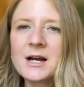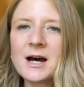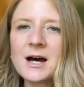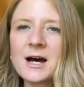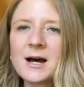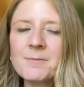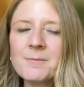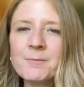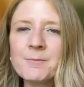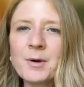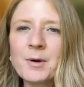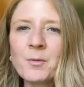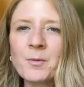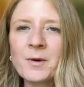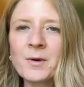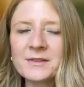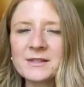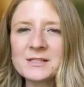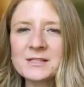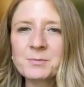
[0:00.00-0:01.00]
But
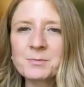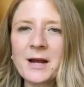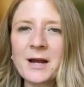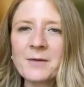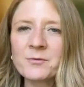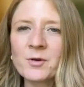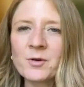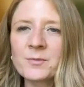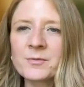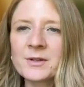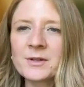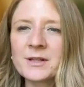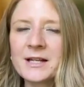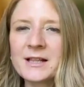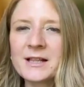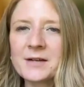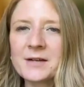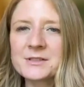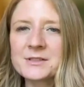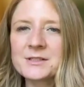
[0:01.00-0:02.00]
what this platform really
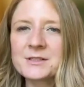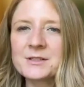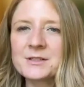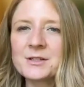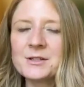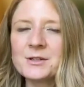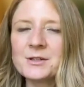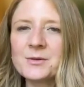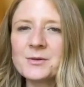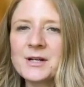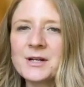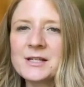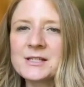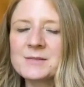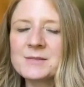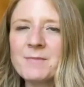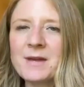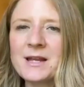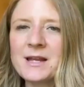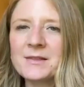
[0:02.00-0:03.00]
allows us to do
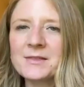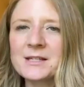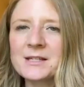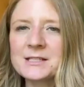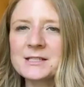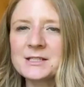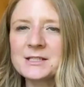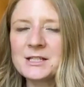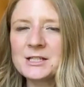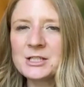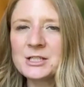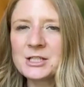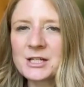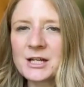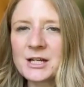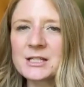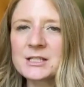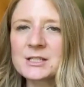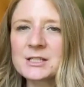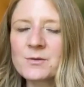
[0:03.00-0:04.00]
is make the
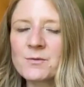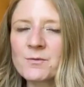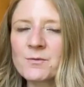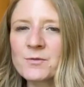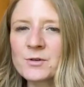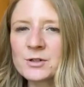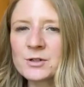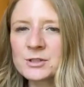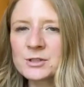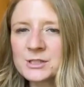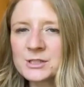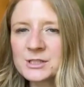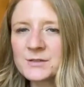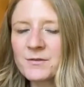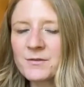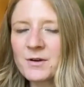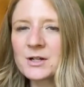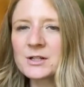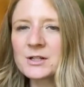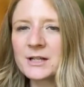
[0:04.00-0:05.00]
digitized versions of
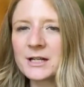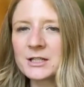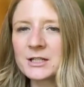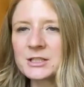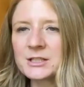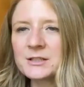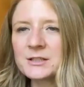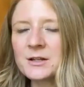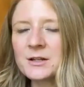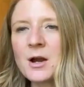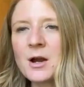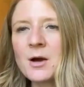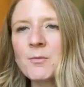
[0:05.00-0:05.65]
our collection